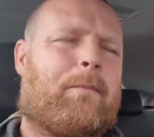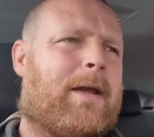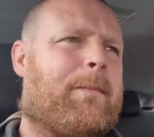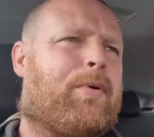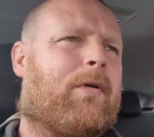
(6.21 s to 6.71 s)

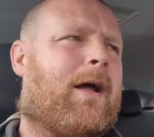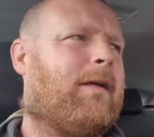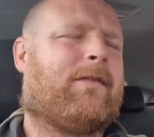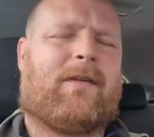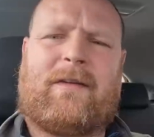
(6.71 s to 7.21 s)
People
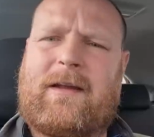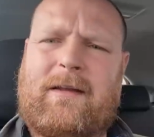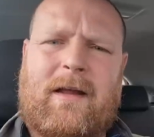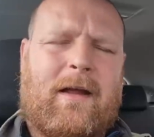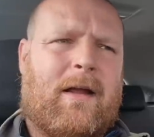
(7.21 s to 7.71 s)
like to
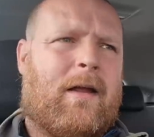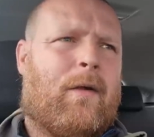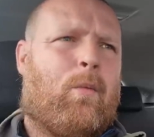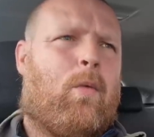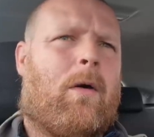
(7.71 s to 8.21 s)
see
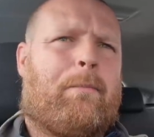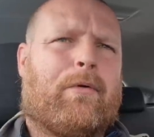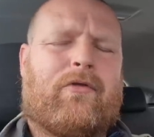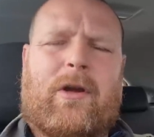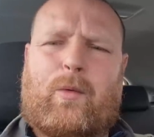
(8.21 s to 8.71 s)
what
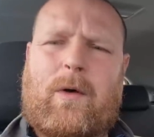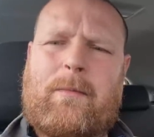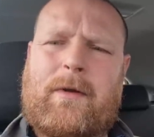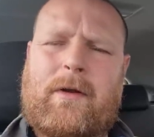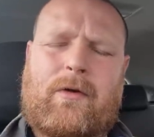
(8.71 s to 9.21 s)
budget
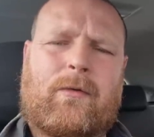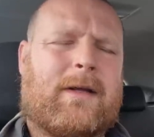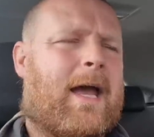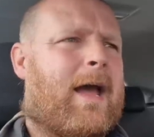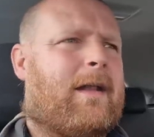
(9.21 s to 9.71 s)
equipment they could
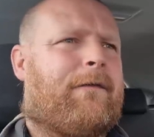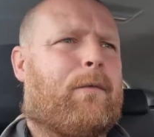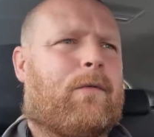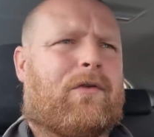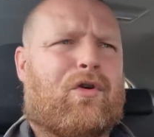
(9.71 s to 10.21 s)
get and if
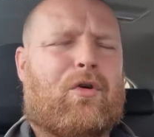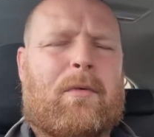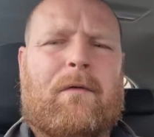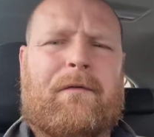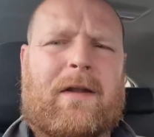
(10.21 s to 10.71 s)
it was
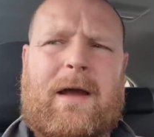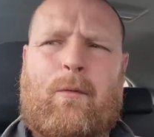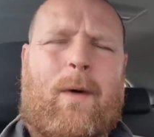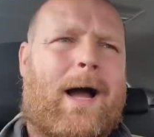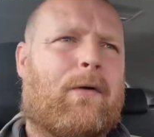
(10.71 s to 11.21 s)
suitable for like
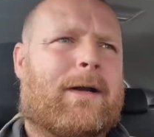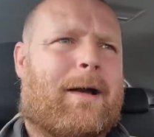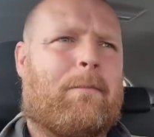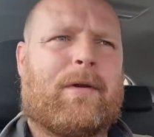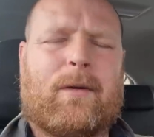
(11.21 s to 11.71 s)
wild
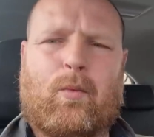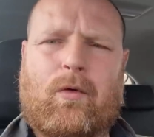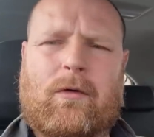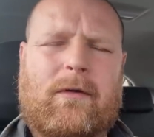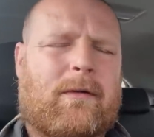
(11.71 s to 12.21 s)
camping in
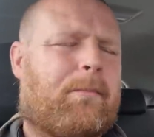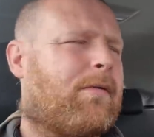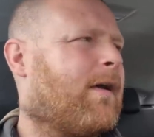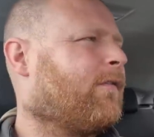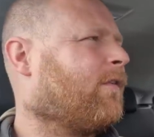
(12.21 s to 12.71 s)
woodland and
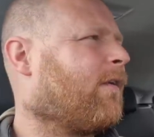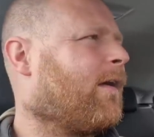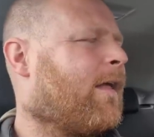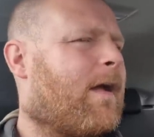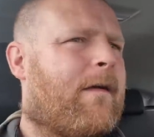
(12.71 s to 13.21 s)
places
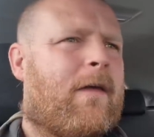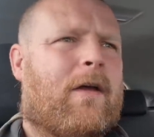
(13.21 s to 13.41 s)
like that.